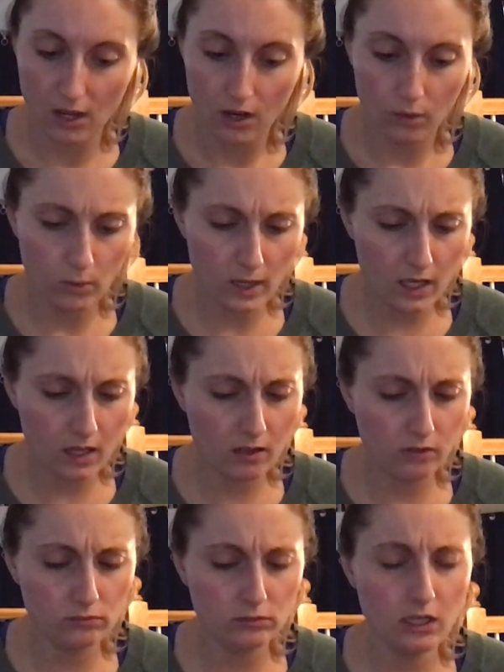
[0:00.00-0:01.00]

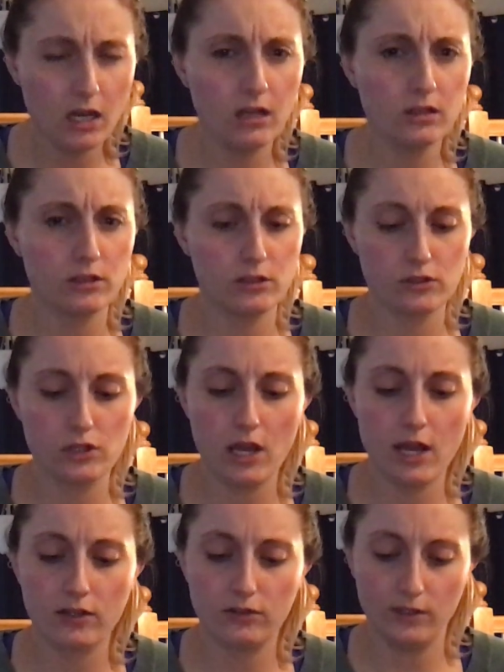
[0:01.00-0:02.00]
Well, not
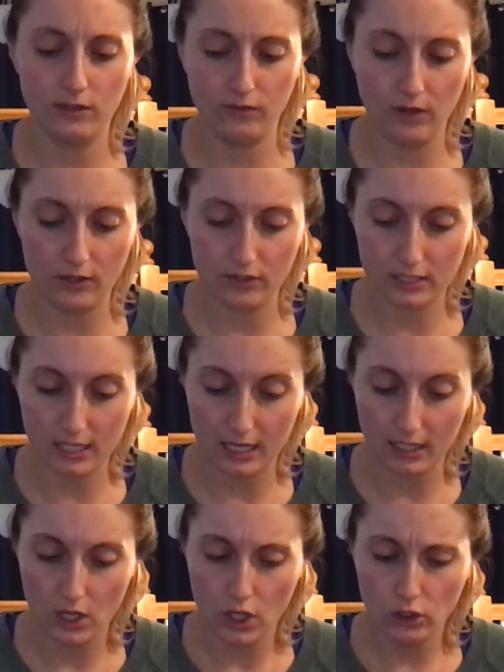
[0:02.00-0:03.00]
exactly, the father
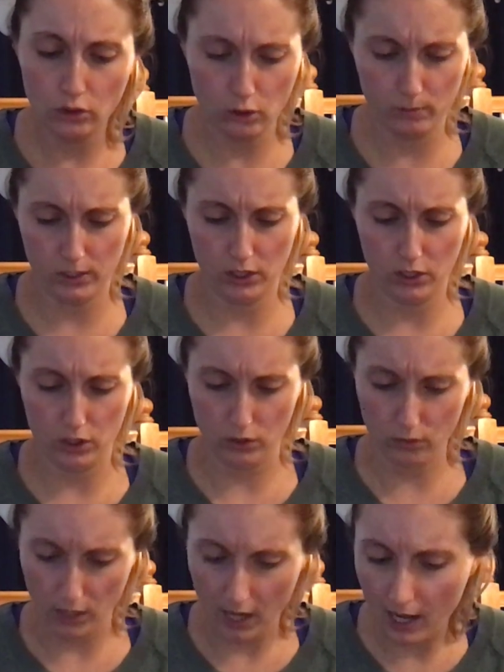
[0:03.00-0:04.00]
said. Nobody could
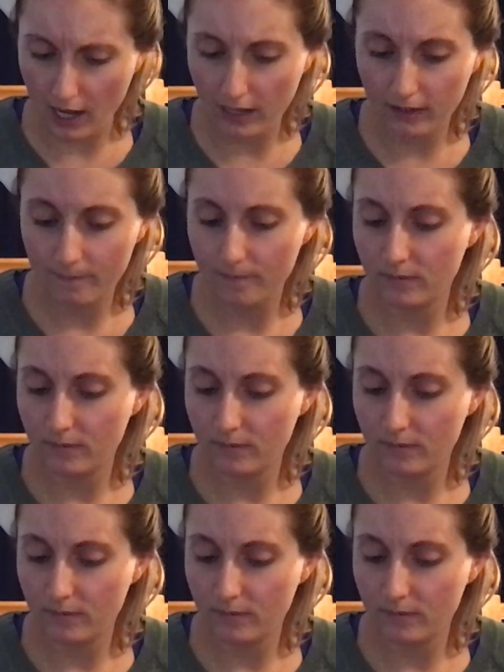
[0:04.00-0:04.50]
do that.